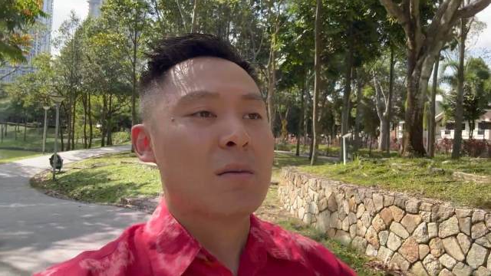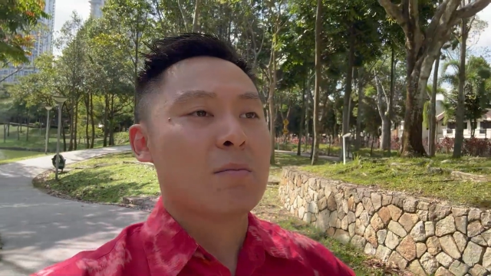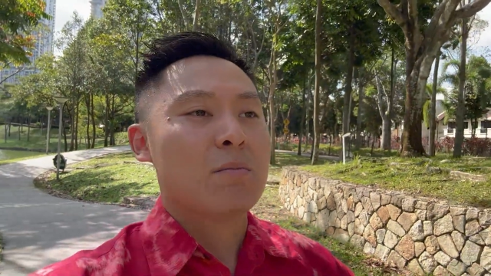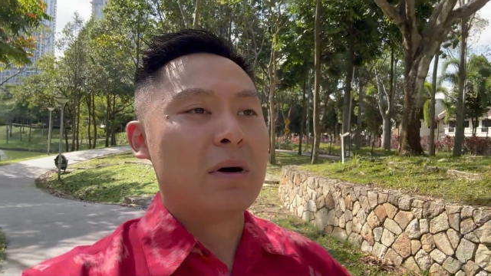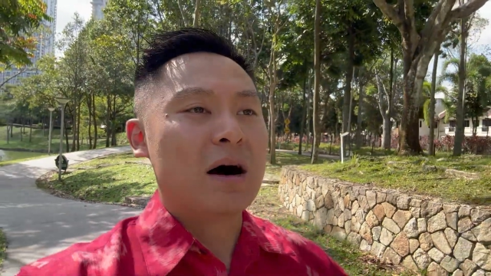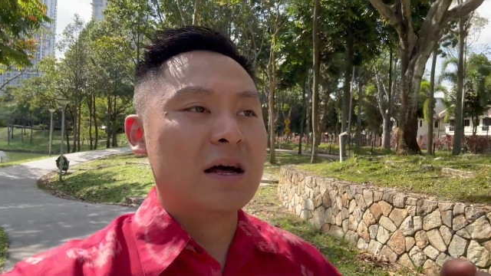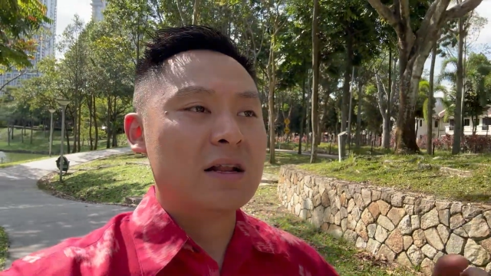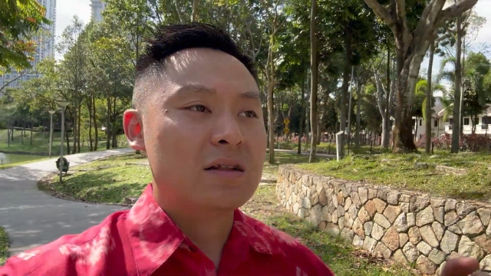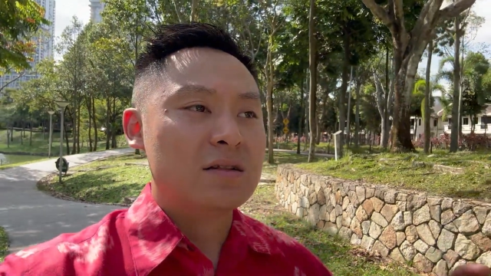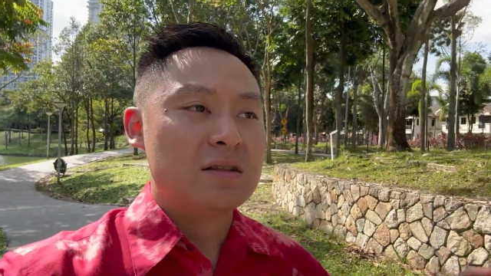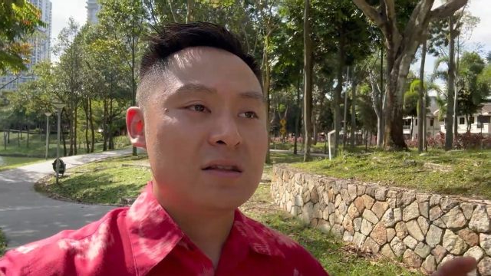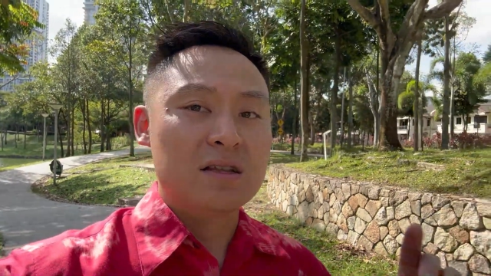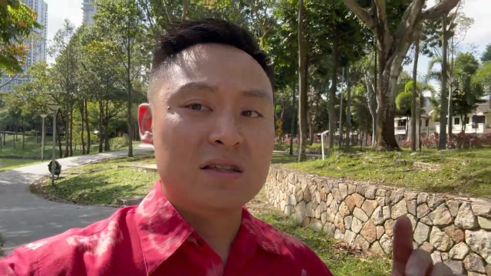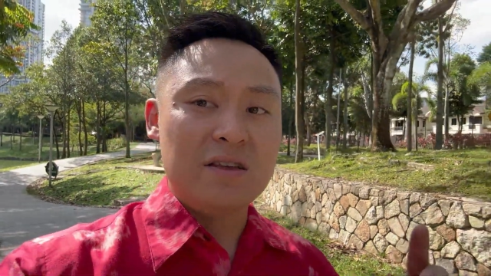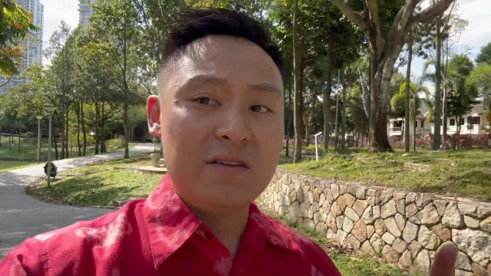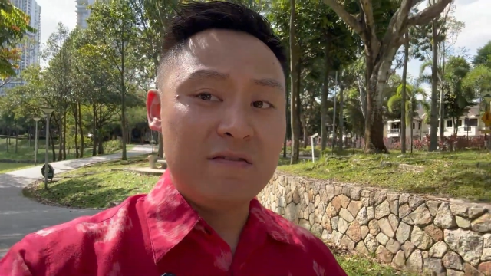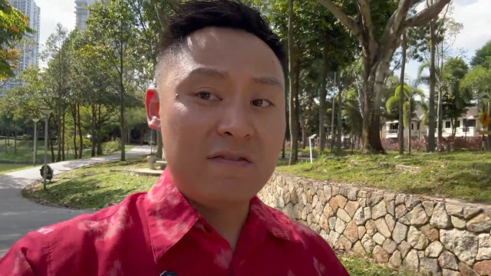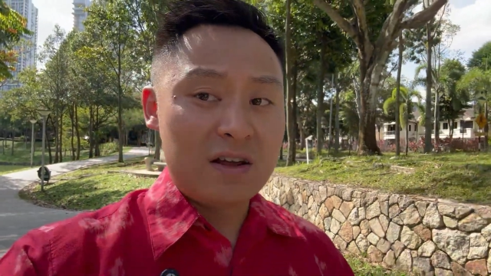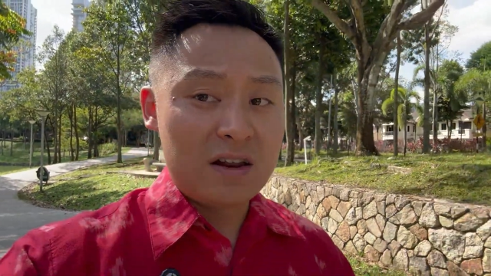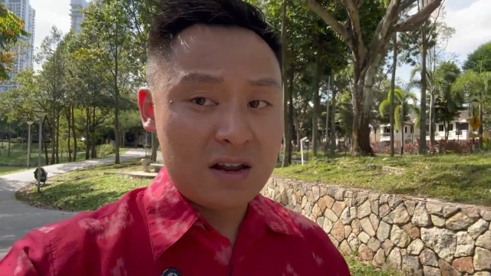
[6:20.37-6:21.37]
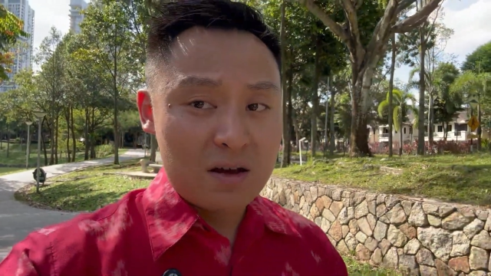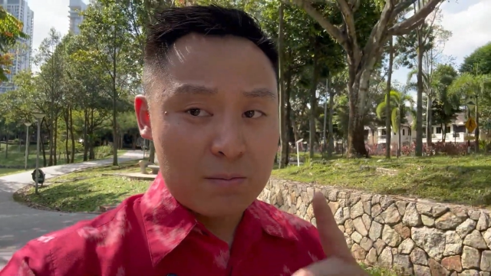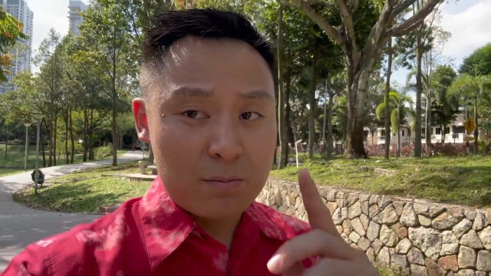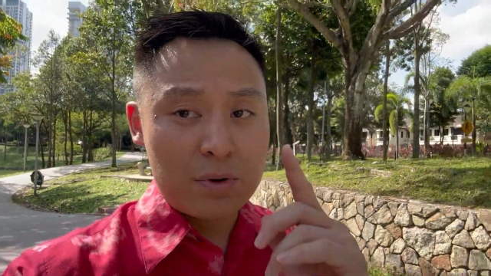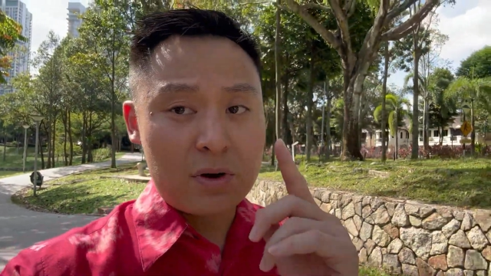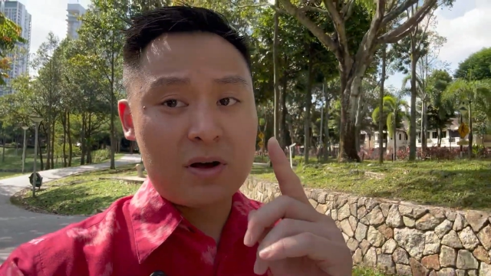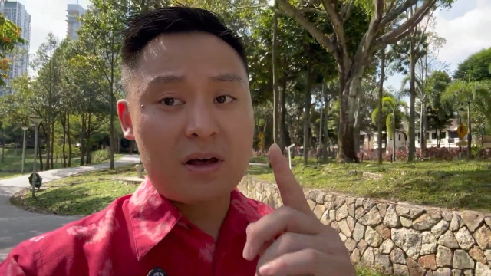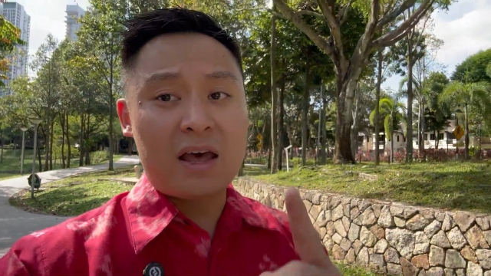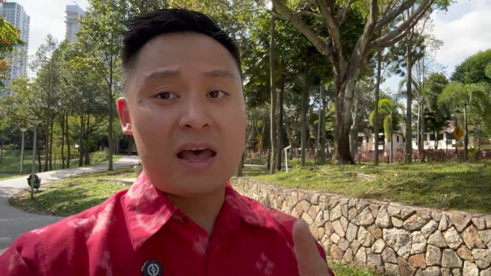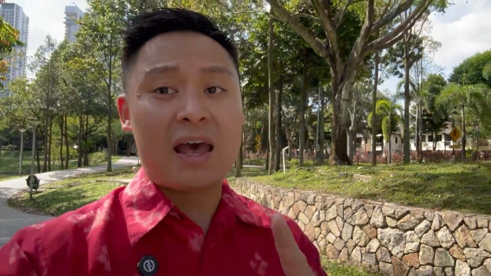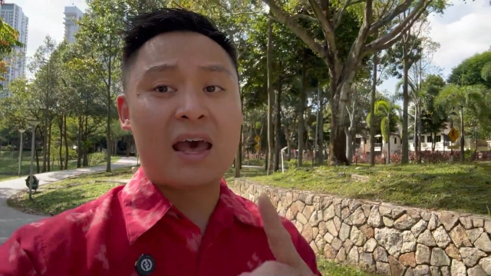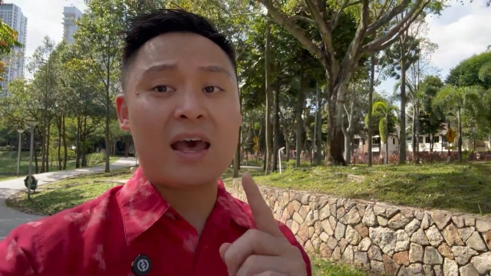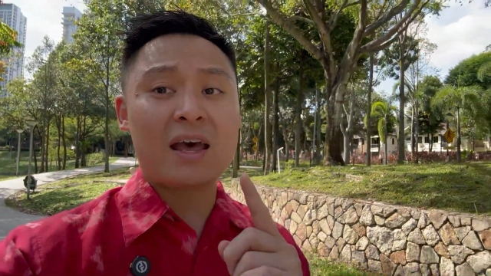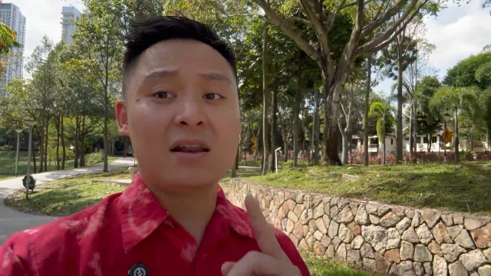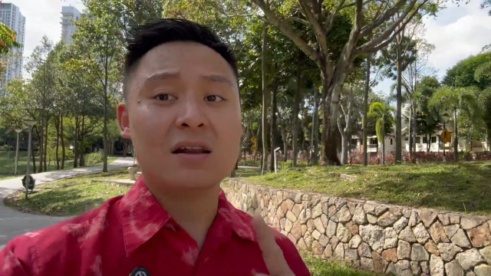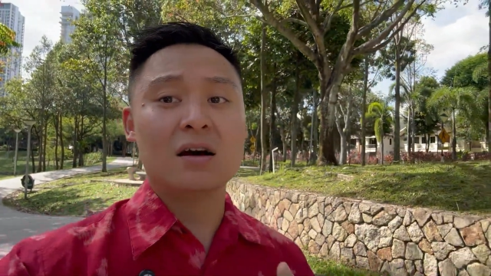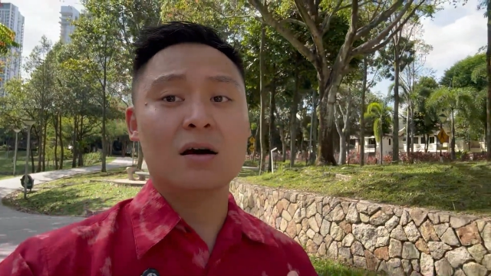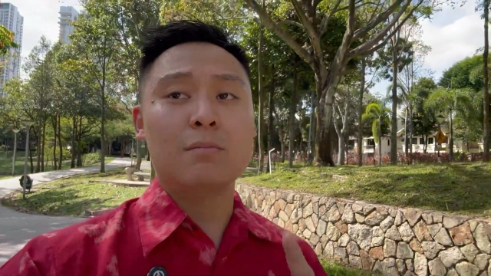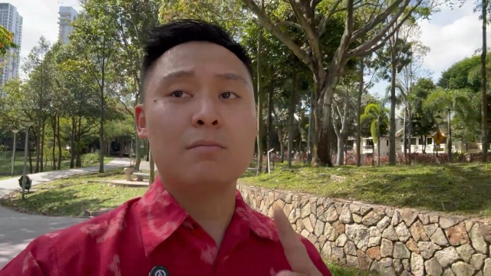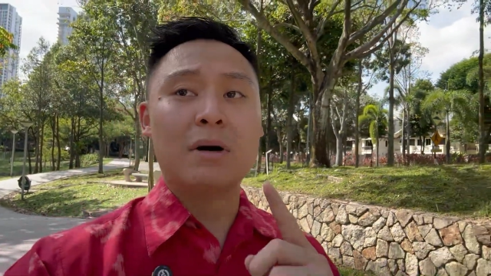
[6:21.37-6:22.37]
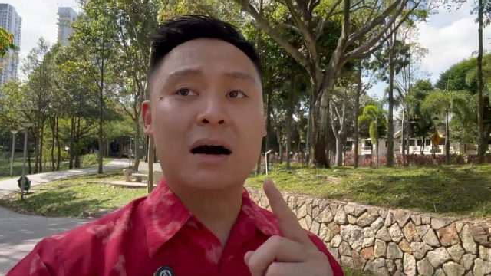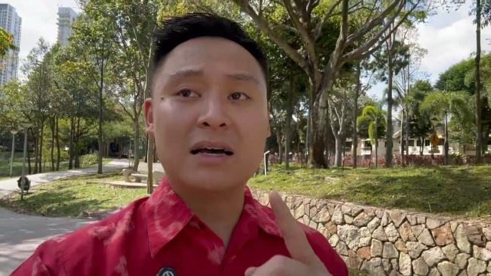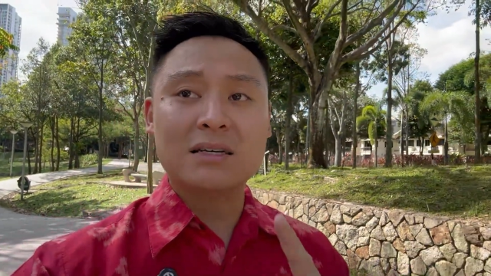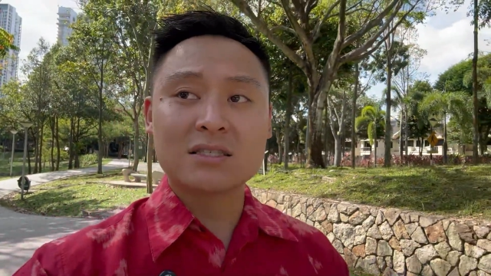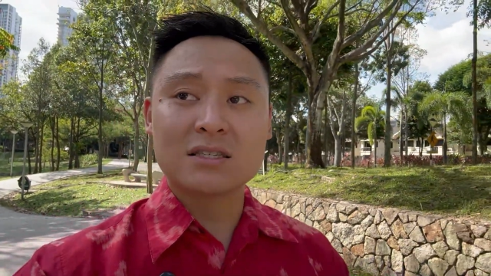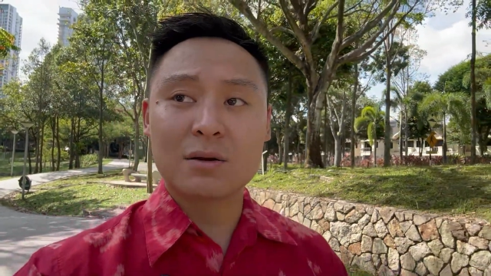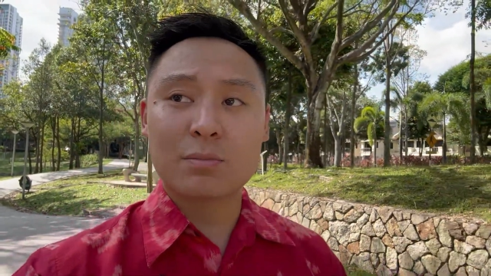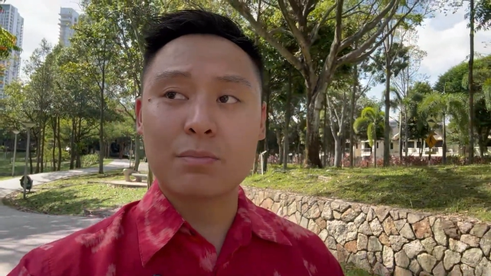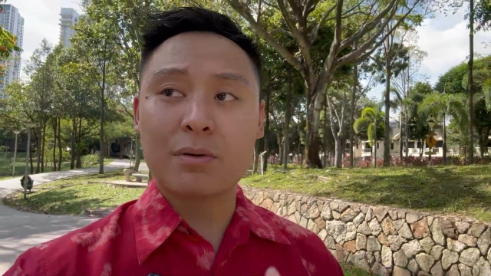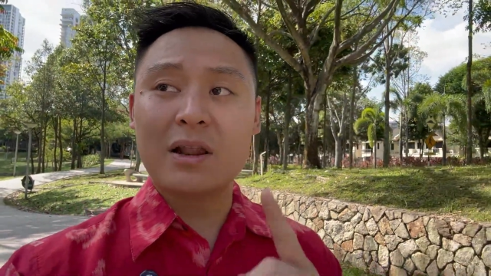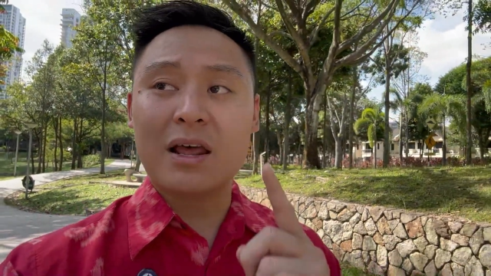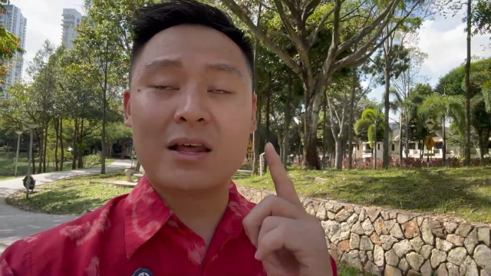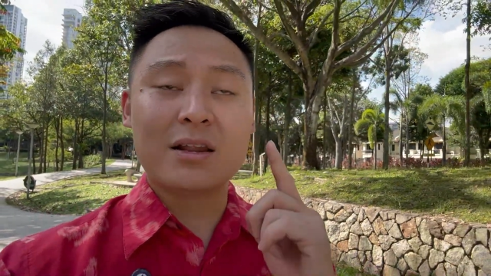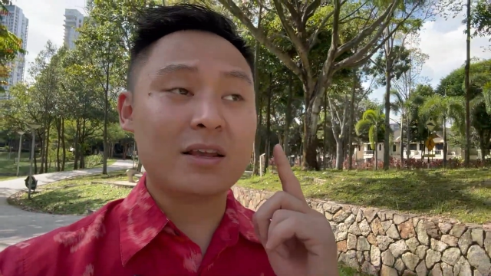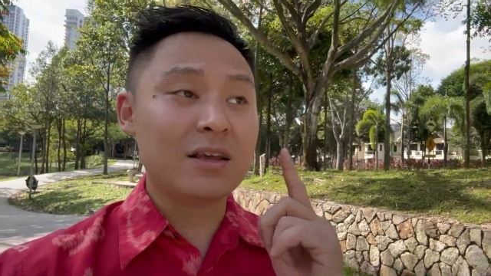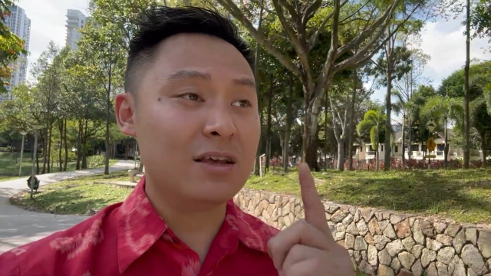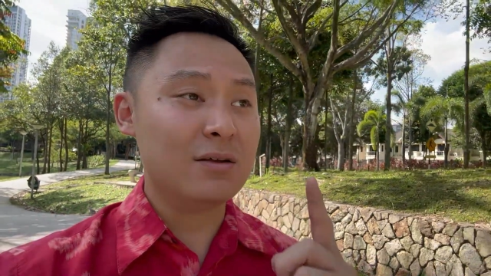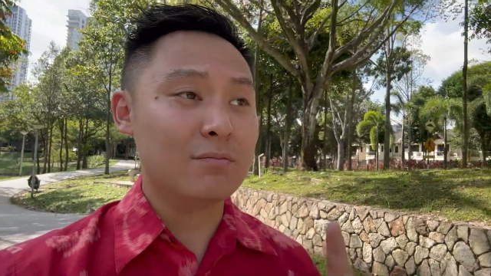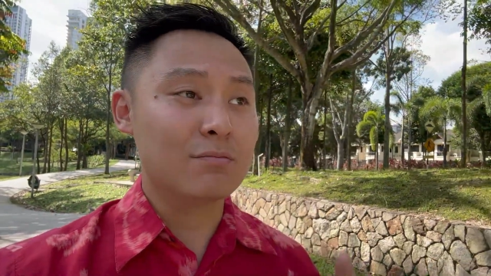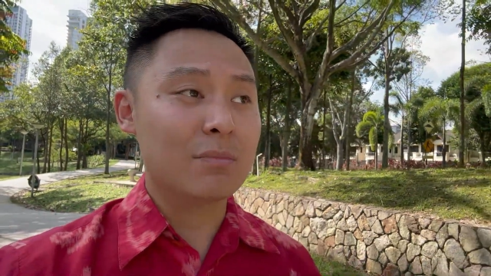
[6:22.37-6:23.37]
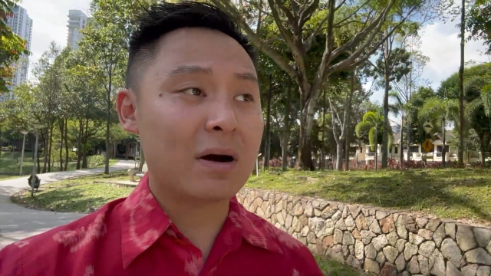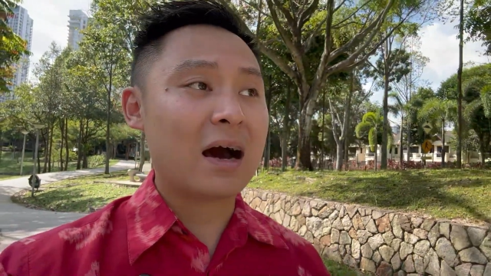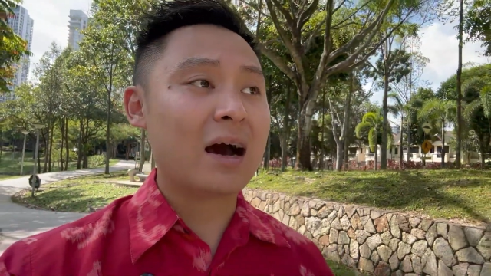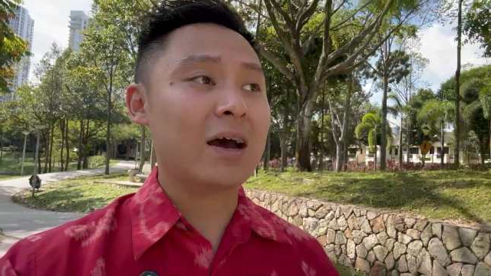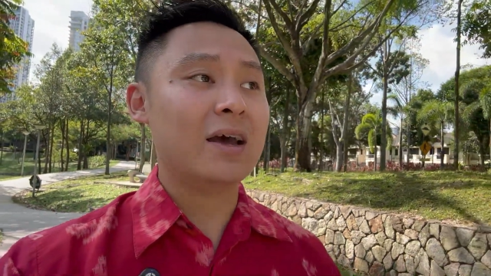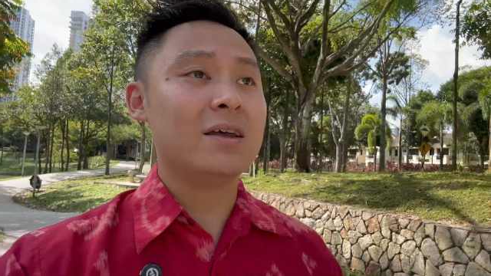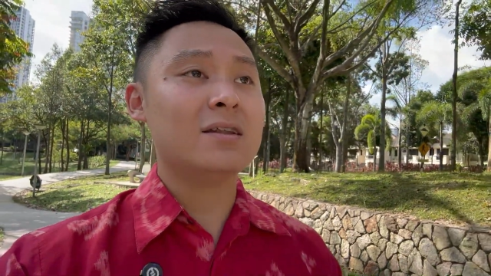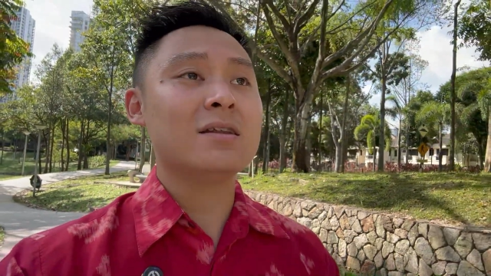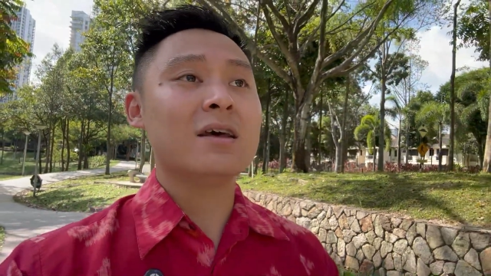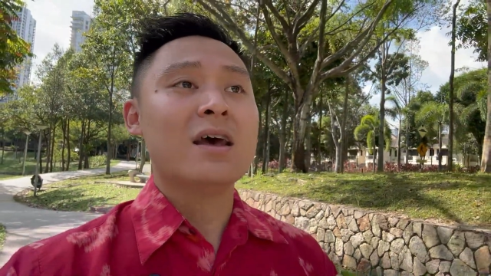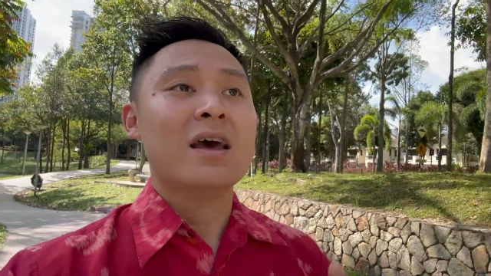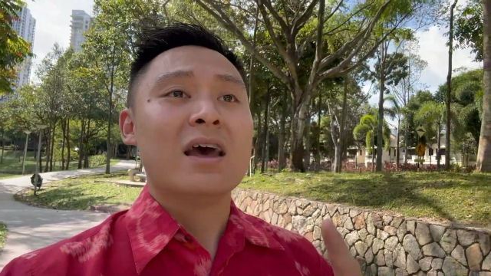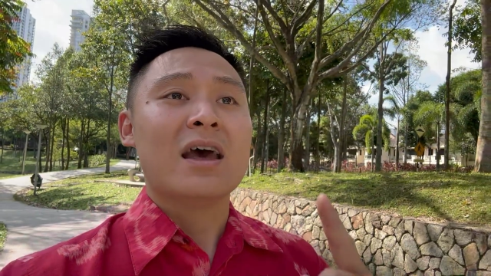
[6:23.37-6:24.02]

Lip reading: But the developer had a master plan in mind,